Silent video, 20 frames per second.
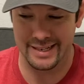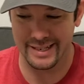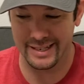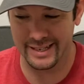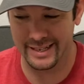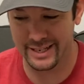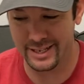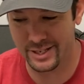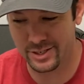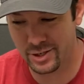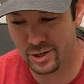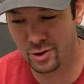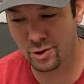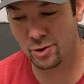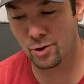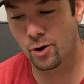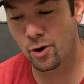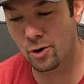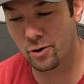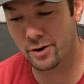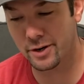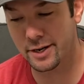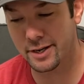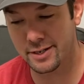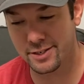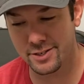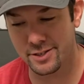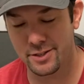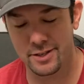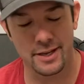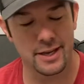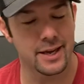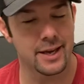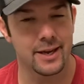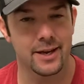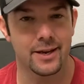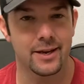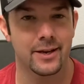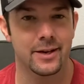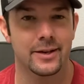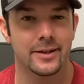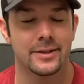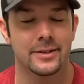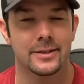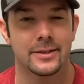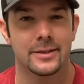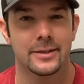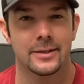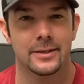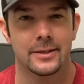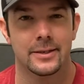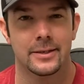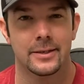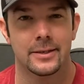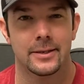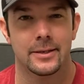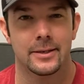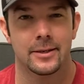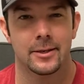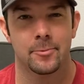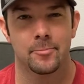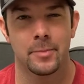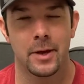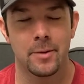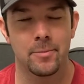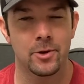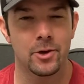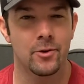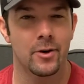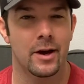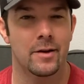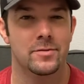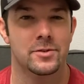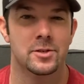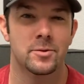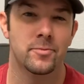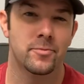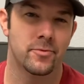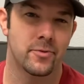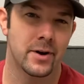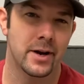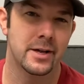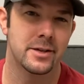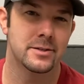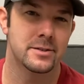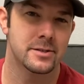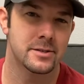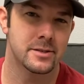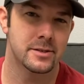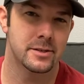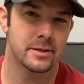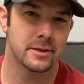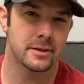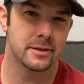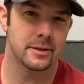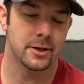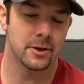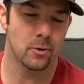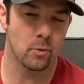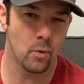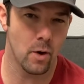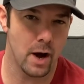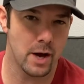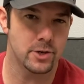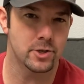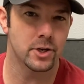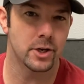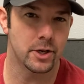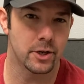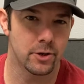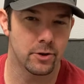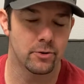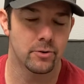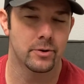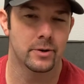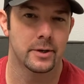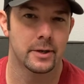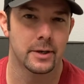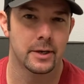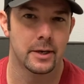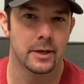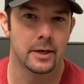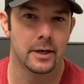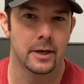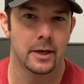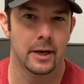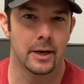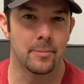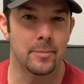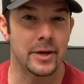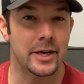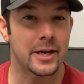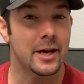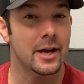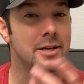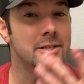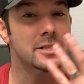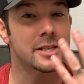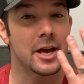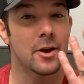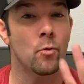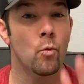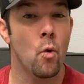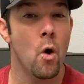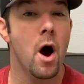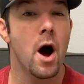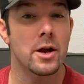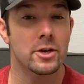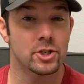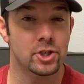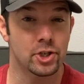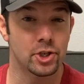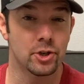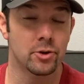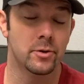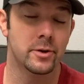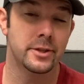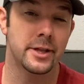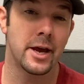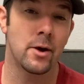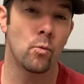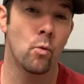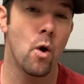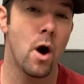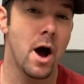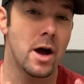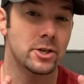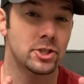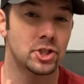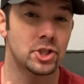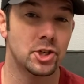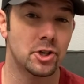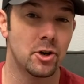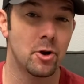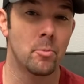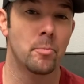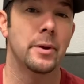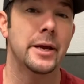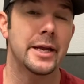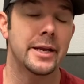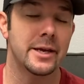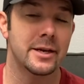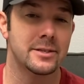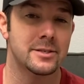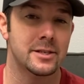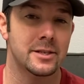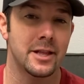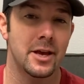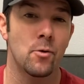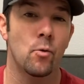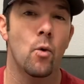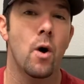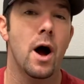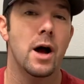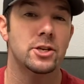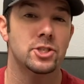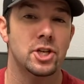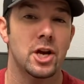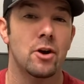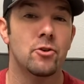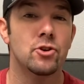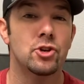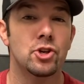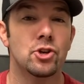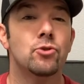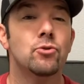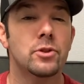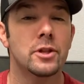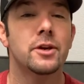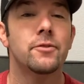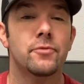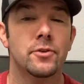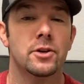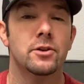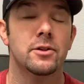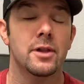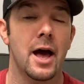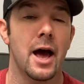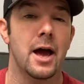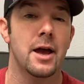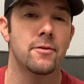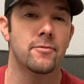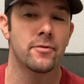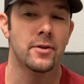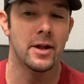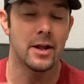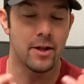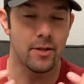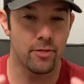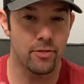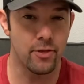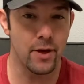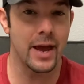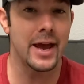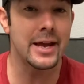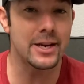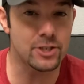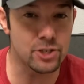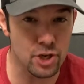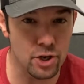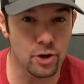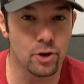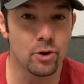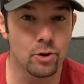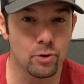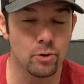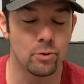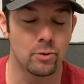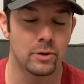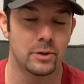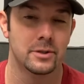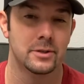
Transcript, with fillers: and his glory to the king. Maybe you have some friends that are watching you. And because they watch you and they watch your obedience and they watch how you live your life, they too